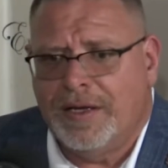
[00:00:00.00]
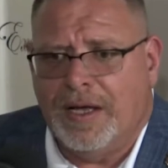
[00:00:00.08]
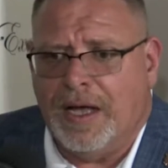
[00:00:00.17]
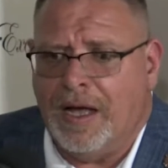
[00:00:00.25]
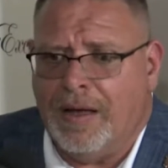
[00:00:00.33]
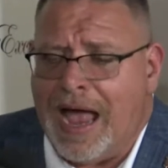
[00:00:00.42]

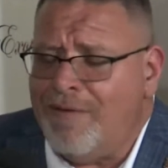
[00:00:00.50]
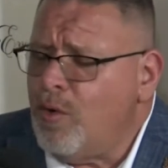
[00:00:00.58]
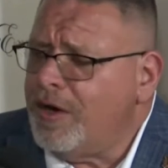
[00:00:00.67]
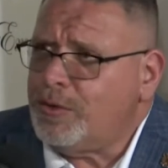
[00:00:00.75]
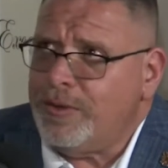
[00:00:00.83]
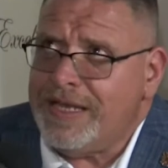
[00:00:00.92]
Uh, I've
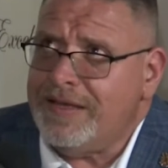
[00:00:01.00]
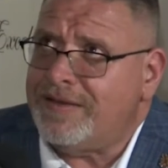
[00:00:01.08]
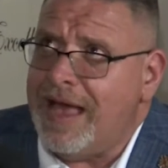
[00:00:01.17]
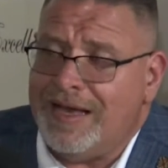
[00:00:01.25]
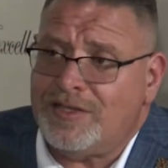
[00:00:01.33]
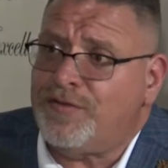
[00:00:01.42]
worked with these
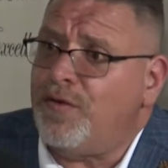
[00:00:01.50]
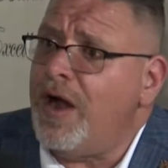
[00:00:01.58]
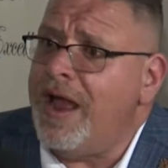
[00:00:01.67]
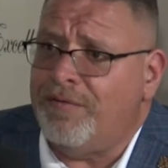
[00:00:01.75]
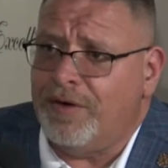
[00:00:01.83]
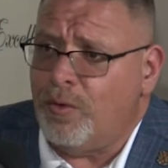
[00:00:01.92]
guys
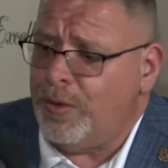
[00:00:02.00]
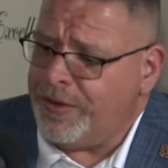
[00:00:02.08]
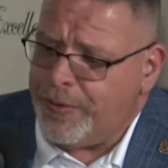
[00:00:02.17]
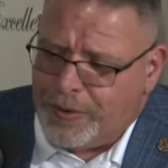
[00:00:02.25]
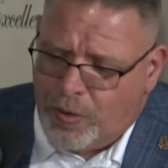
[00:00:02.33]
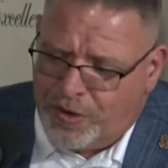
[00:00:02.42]
forever. When they
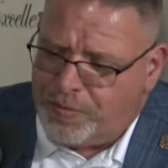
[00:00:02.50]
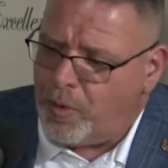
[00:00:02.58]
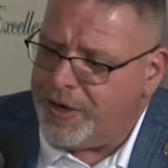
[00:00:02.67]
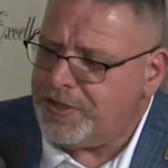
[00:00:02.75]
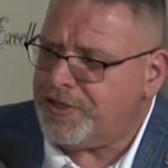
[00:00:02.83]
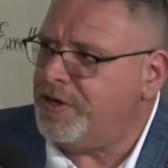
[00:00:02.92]
were North
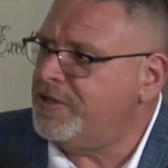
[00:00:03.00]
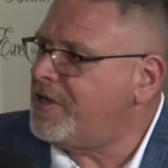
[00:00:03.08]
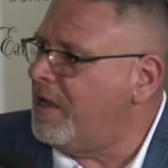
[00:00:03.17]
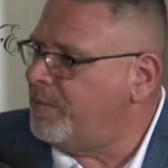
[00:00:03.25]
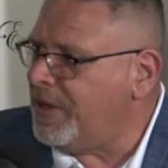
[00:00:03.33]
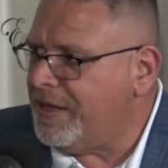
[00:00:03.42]
Point Insurance
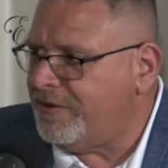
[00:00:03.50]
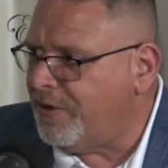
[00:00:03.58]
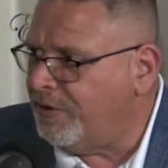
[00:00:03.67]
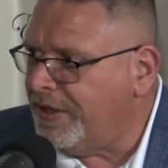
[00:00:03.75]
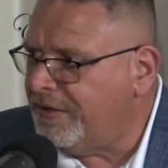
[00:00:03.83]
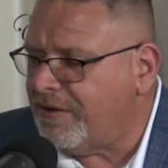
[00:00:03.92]
Company,
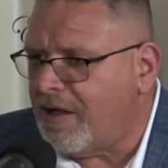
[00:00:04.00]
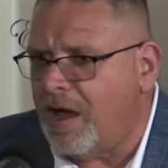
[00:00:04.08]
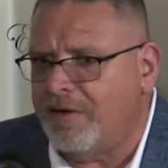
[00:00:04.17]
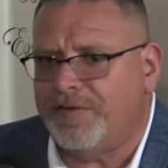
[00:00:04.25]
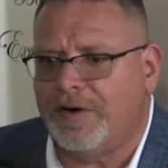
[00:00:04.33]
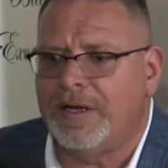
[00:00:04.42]
turned into
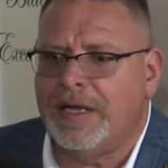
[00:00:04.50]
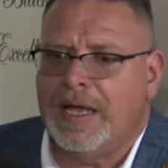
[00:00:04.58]
Conifer.